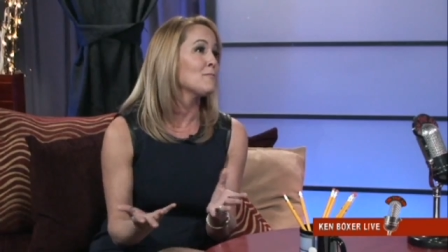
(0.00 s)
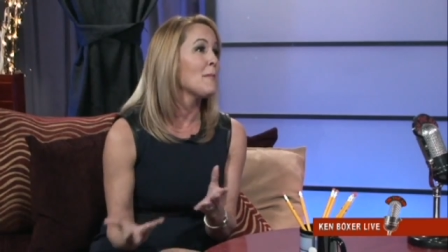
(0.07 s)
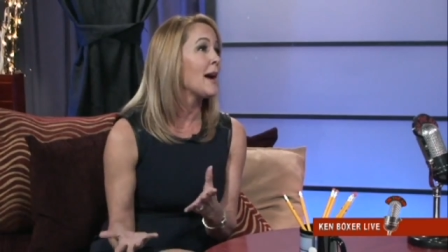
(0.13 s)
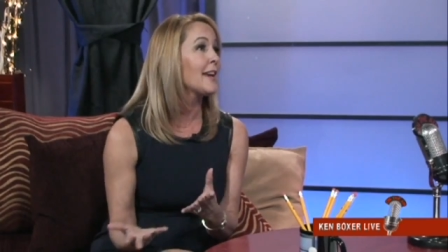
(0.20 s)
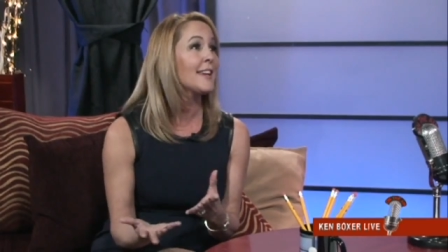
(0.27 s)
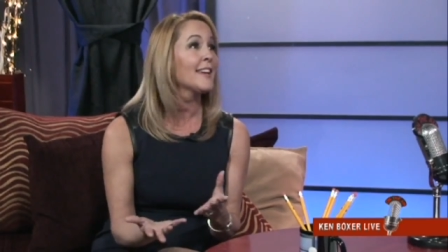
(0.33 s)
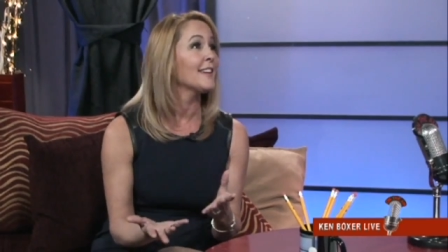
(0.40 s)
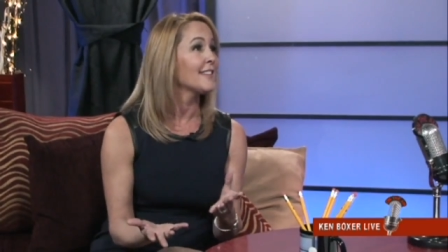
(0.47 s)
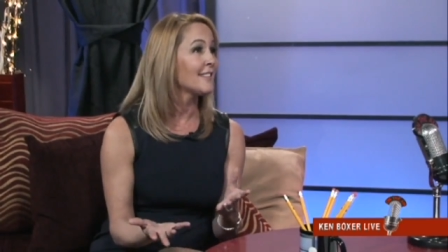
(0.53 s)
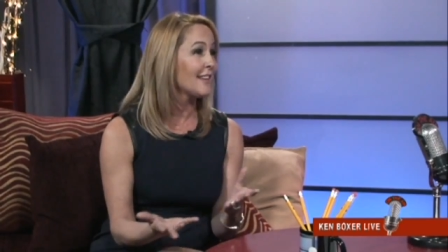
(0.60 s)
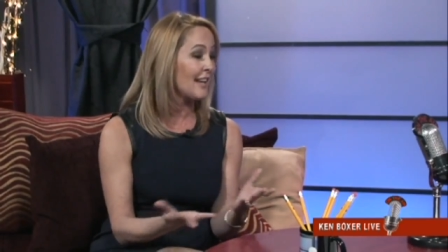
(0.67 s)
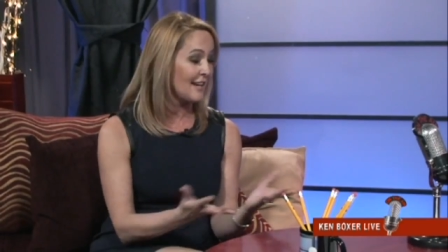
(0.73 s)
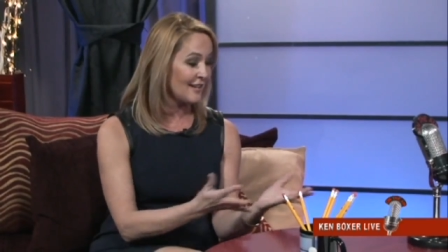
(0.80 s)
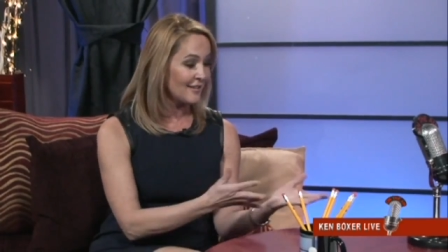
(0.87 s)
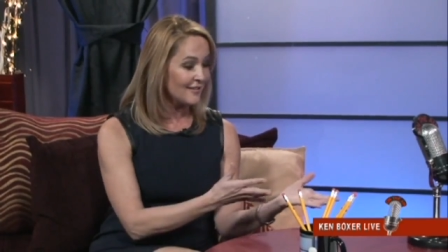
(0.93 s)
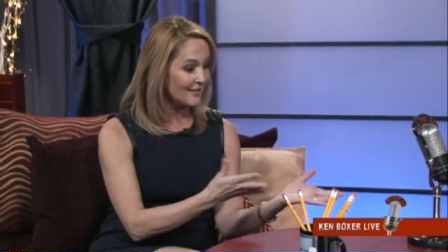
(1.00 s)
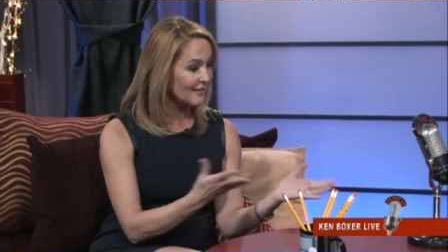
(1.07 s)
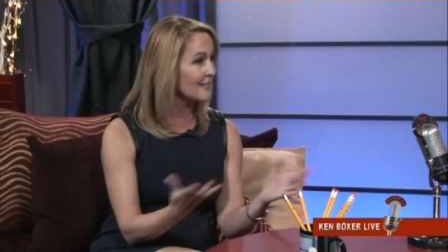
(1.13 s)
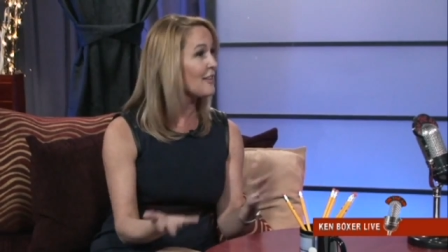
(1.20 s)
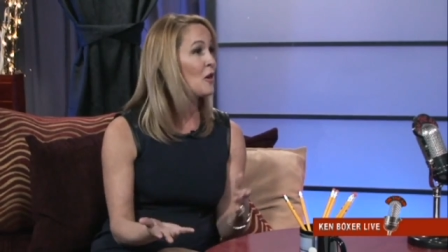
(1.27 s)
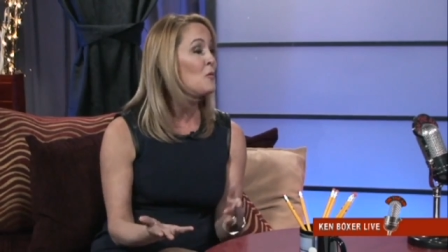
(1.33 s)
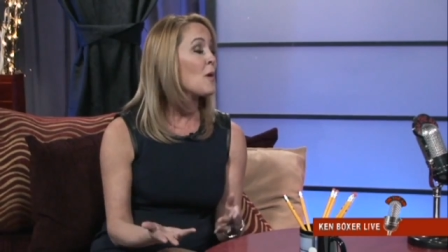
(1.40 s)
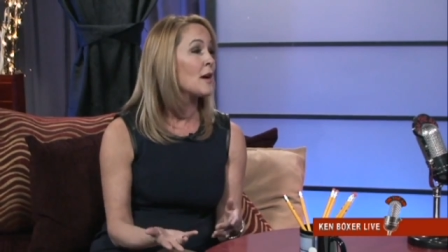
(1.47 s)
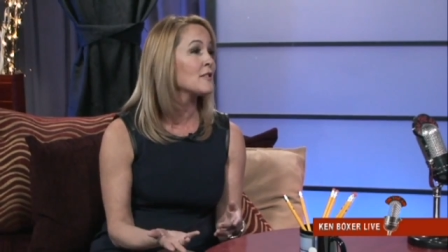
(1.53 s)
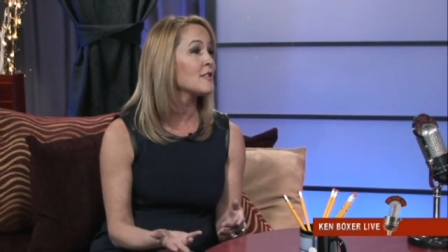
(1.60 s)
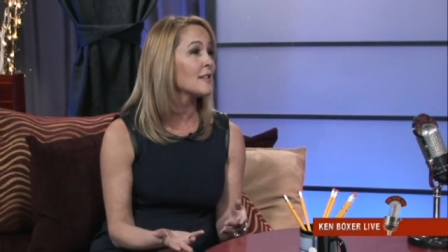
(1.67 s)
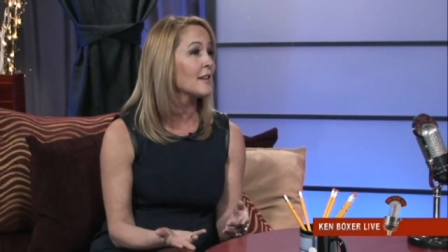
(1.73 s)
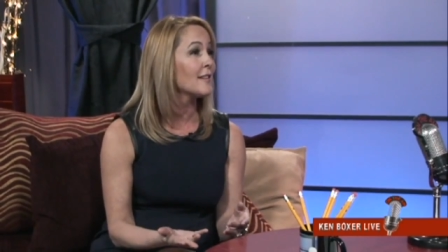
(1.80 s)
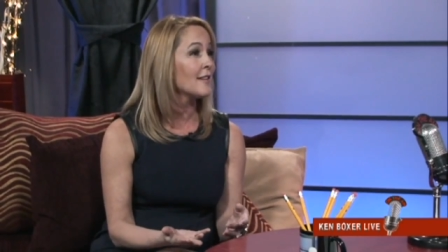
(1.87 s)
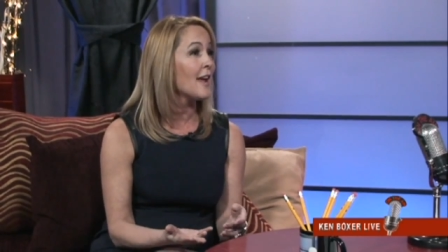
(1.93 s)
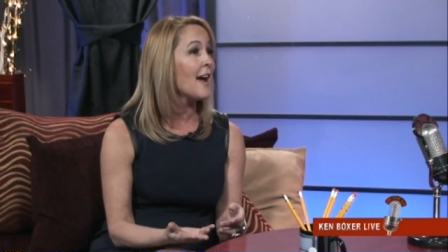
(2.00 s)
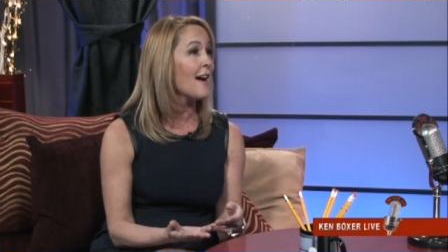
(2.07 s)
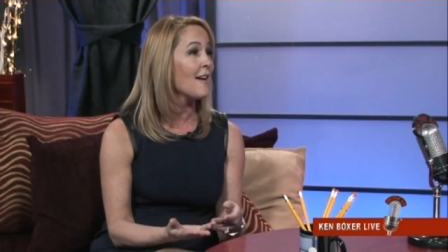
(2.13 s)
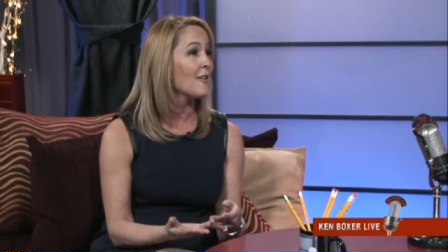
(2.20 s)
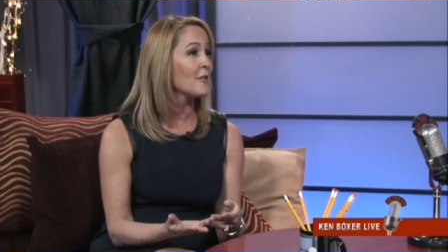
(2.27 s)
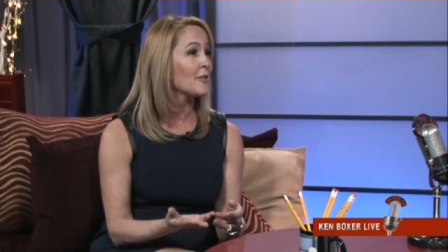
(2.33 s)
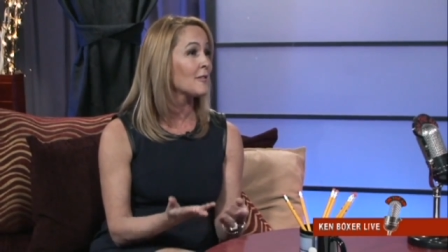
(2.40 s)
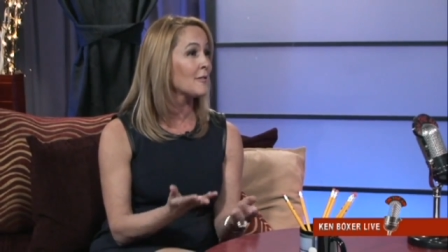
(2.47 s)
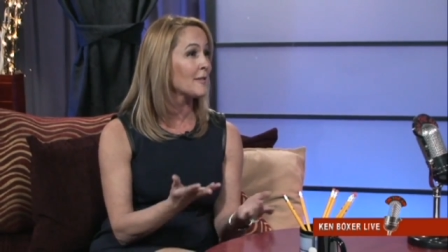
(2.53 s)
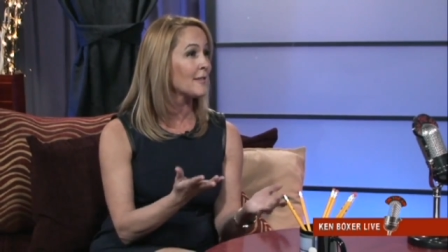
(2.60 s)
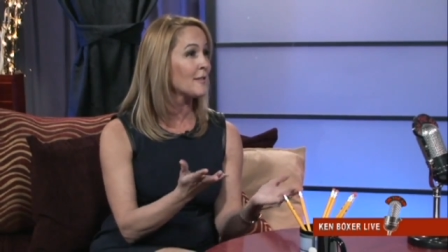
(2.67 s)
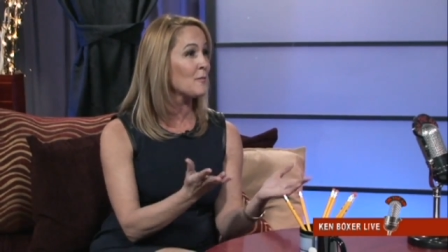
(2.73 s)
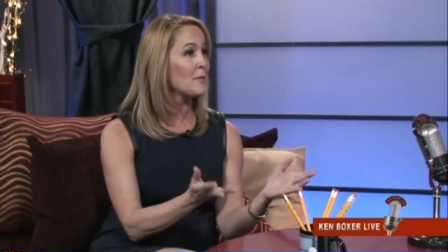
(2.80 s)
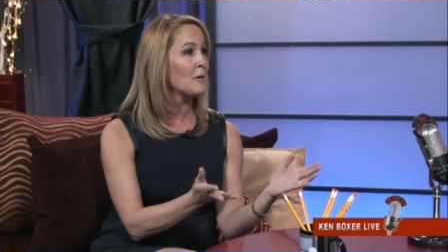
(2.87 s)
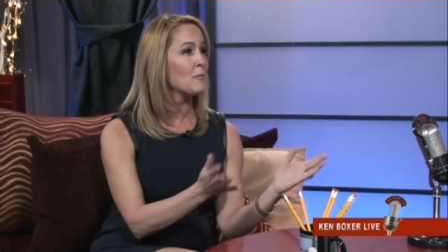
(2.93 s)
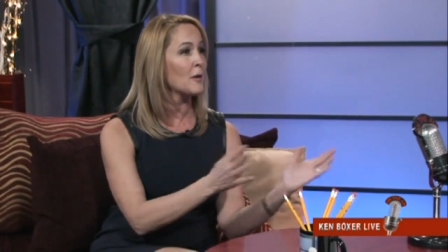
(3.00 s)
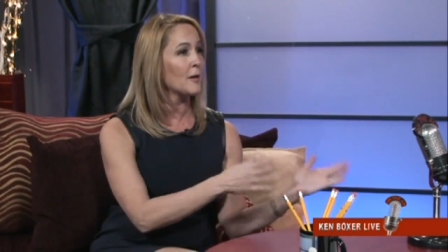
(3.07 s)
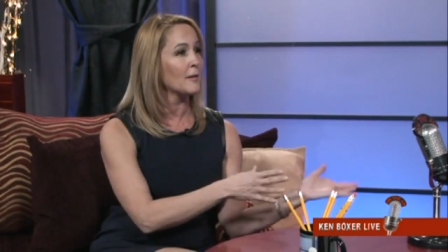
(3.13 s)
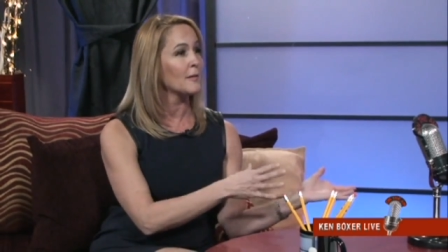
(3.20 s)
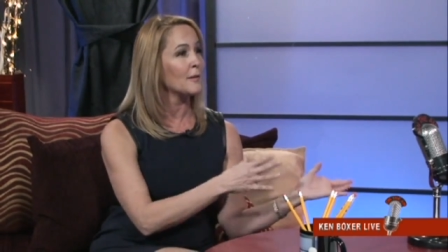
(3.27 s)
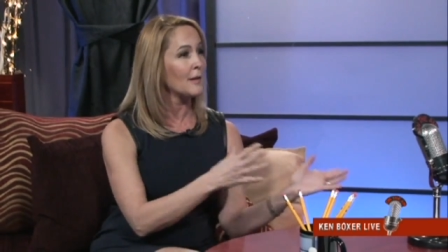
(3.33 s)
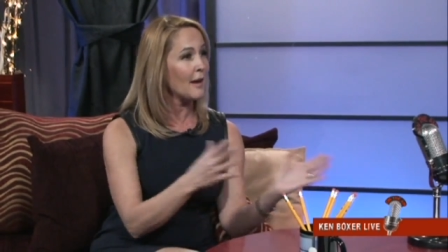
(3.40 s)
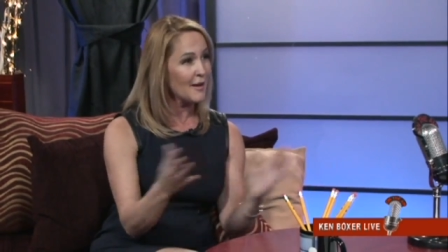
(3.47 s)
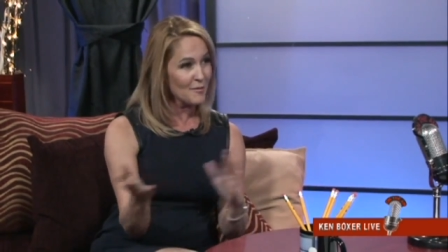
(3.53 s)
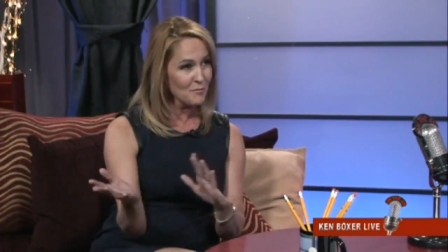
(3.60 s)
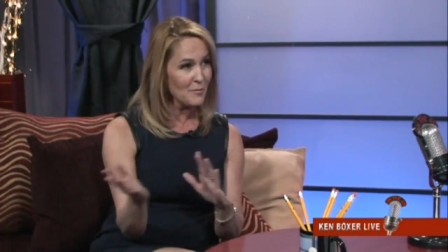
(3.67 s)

my kids ages are watching it now so it's something where it's kind of